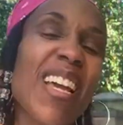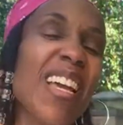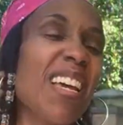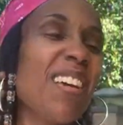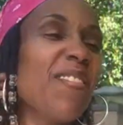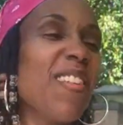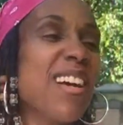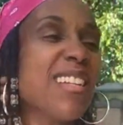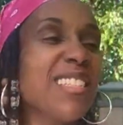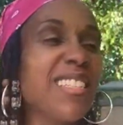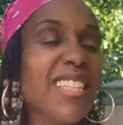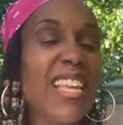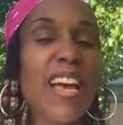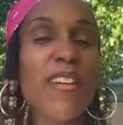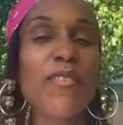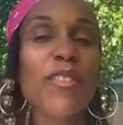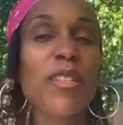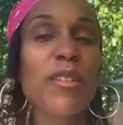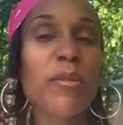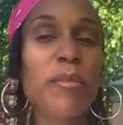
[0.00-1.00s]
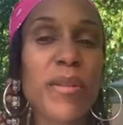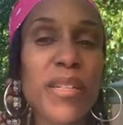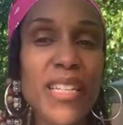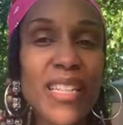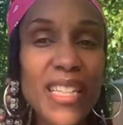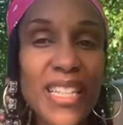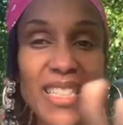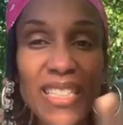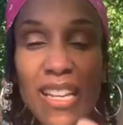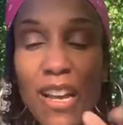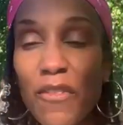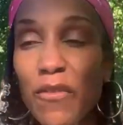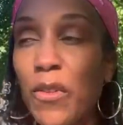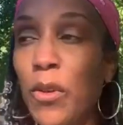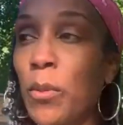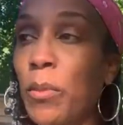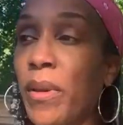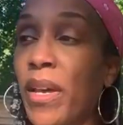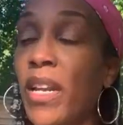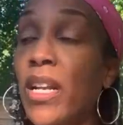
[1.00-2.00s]
if I just have a little bit of this, I'll
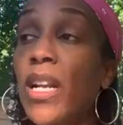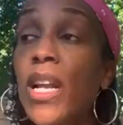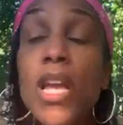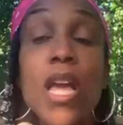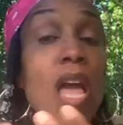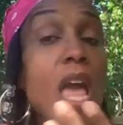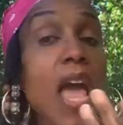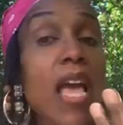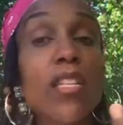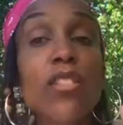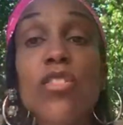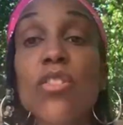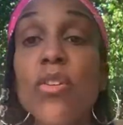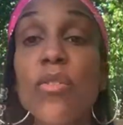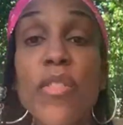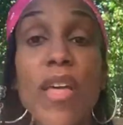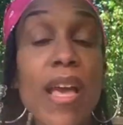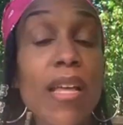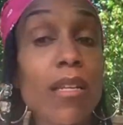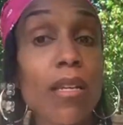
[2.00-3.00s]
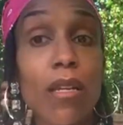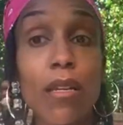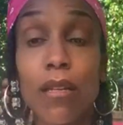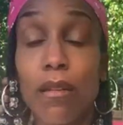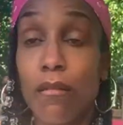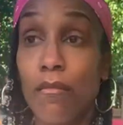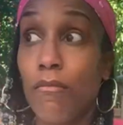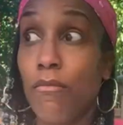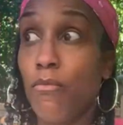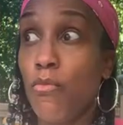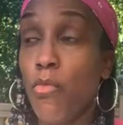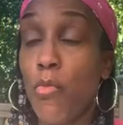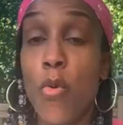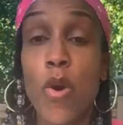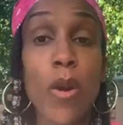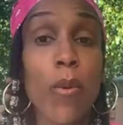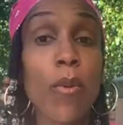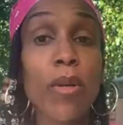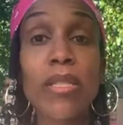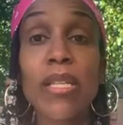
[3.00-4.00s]
feel better. And so
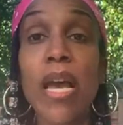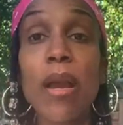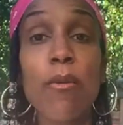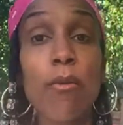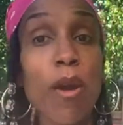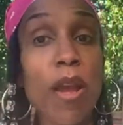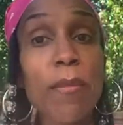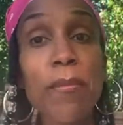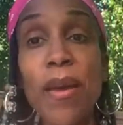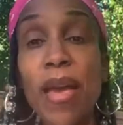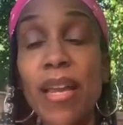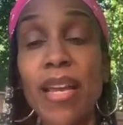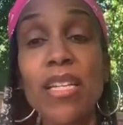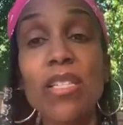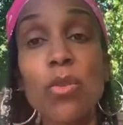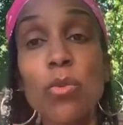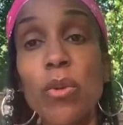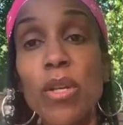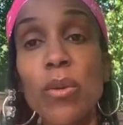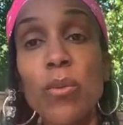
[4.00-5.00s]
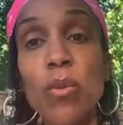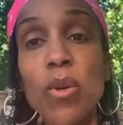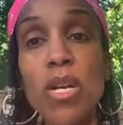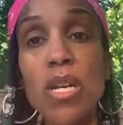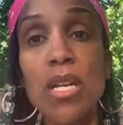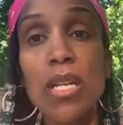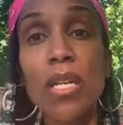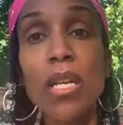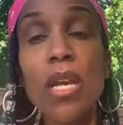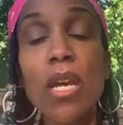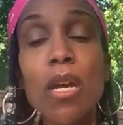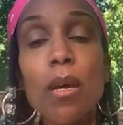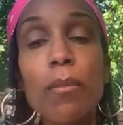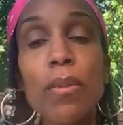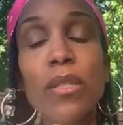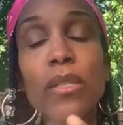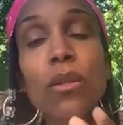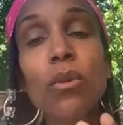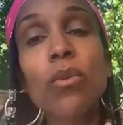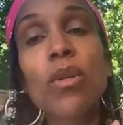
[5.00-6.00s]
where was I? Right back at square one.
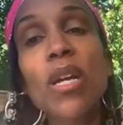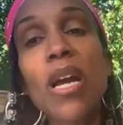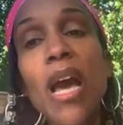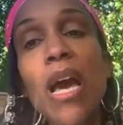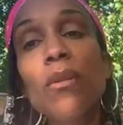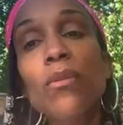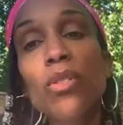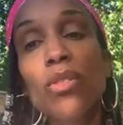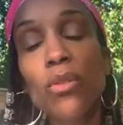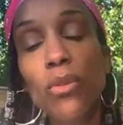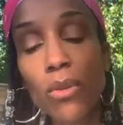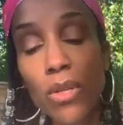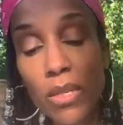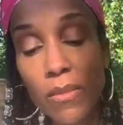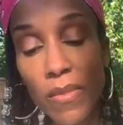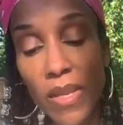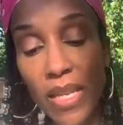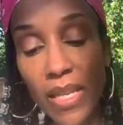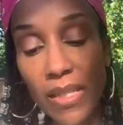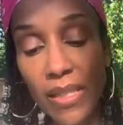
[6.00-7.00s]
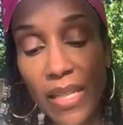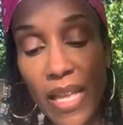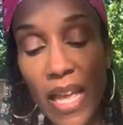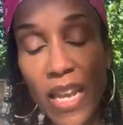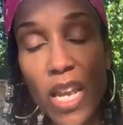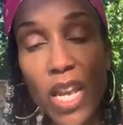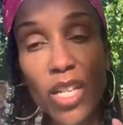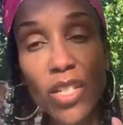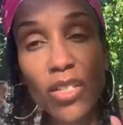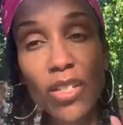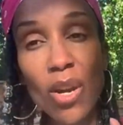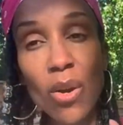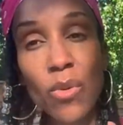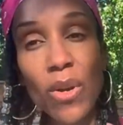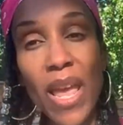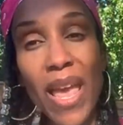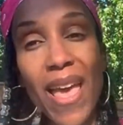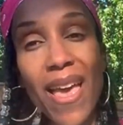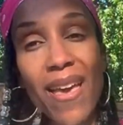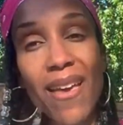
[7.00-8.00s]
But so what God was showing me is that don't
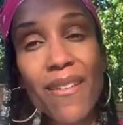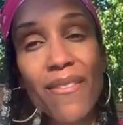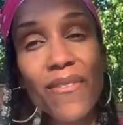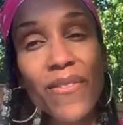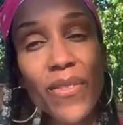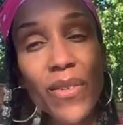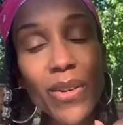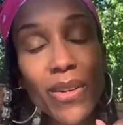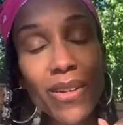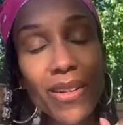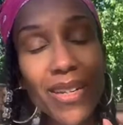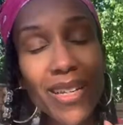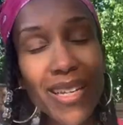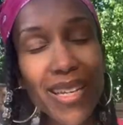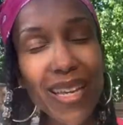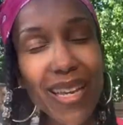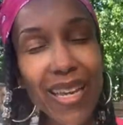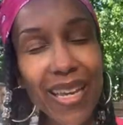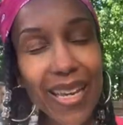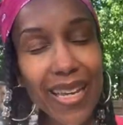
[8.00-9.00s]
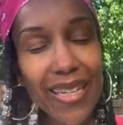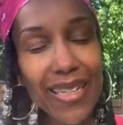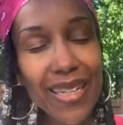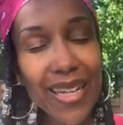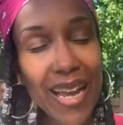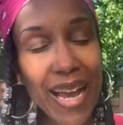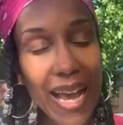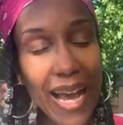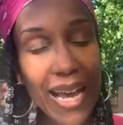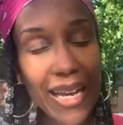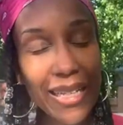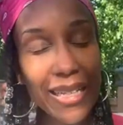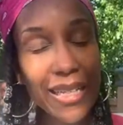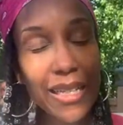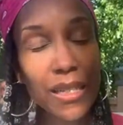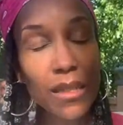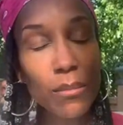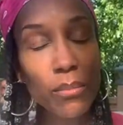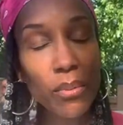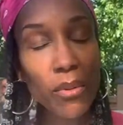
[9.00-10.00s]
ever get
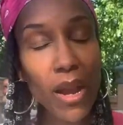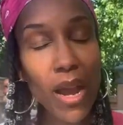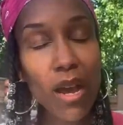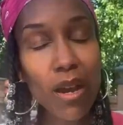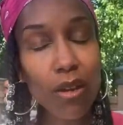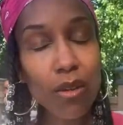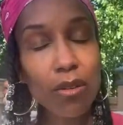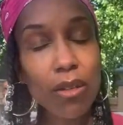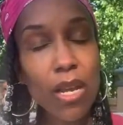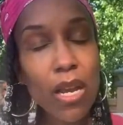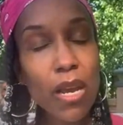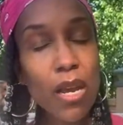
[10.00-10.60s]
cocky, proud,